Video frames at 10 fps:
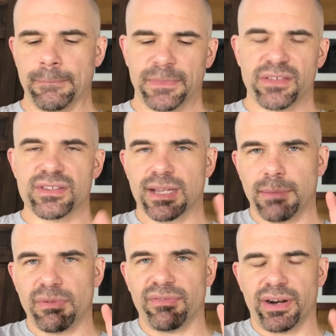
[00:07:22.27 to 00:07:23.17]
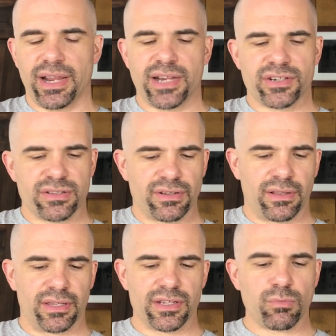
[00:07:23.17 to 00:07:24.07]
Now there's a couple variations
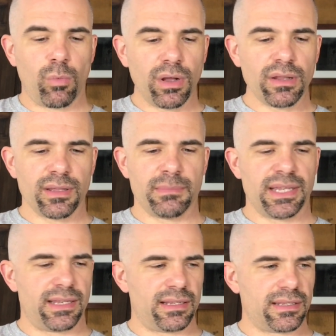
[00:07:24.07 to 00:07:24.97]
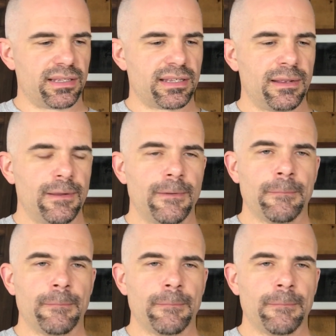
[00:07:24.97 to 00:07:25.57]
on this. One of them is